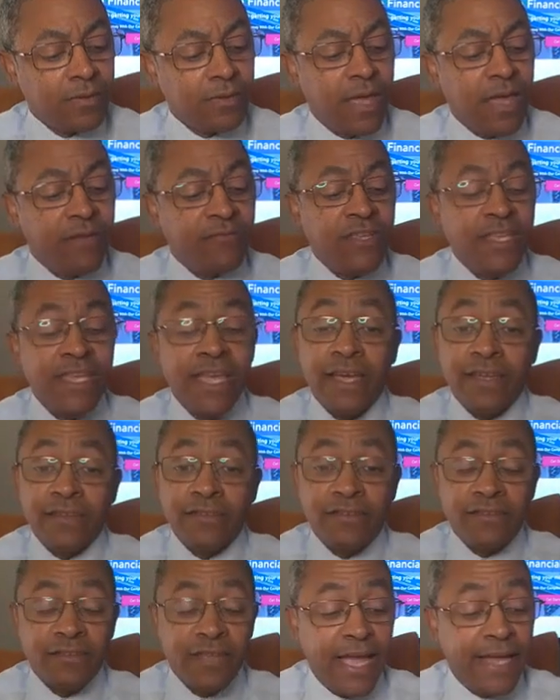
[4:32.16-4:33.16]

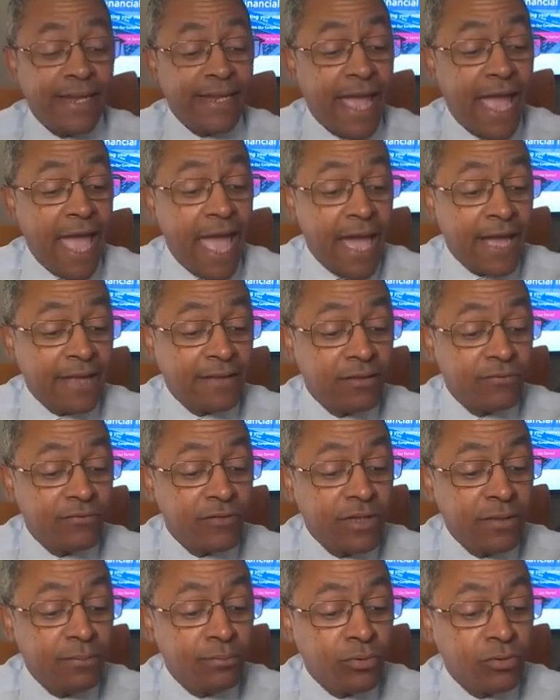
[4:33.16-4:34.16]
FTX had
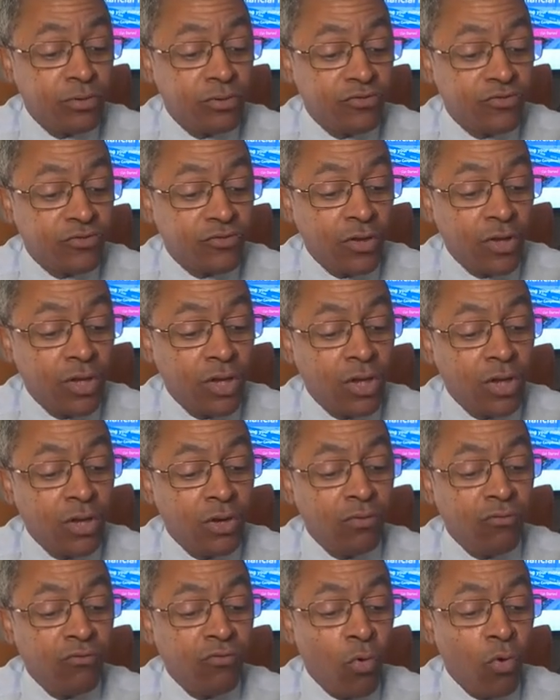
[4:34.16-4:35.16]
actively pushed
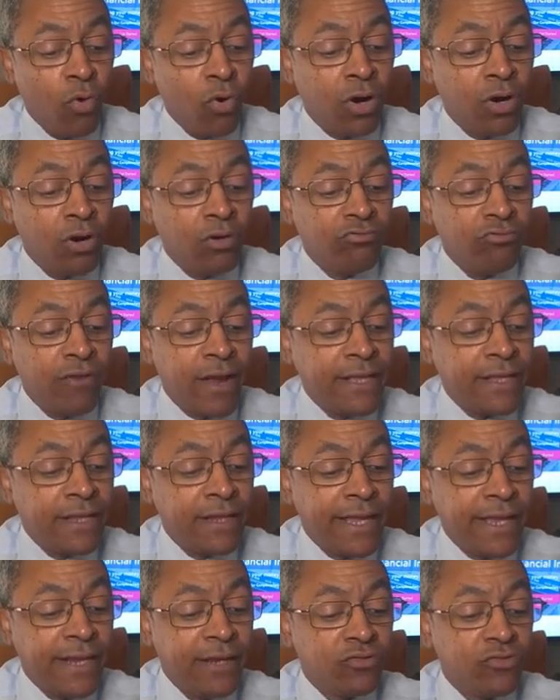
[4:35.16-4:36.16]
for
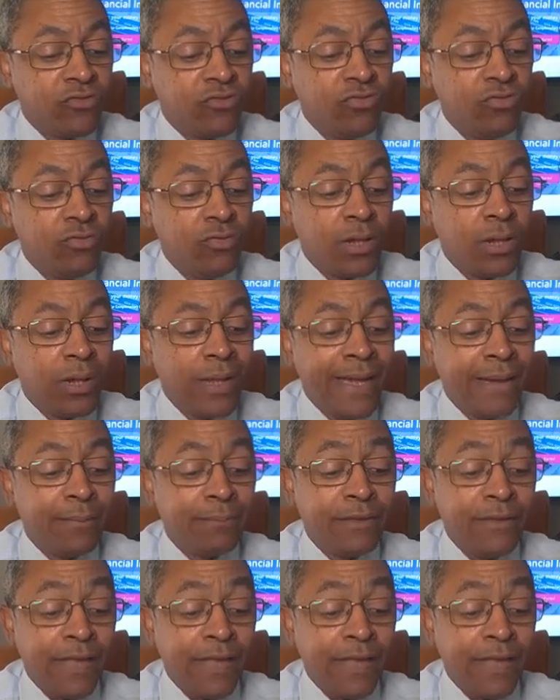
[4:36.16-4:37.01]
regulators to clamp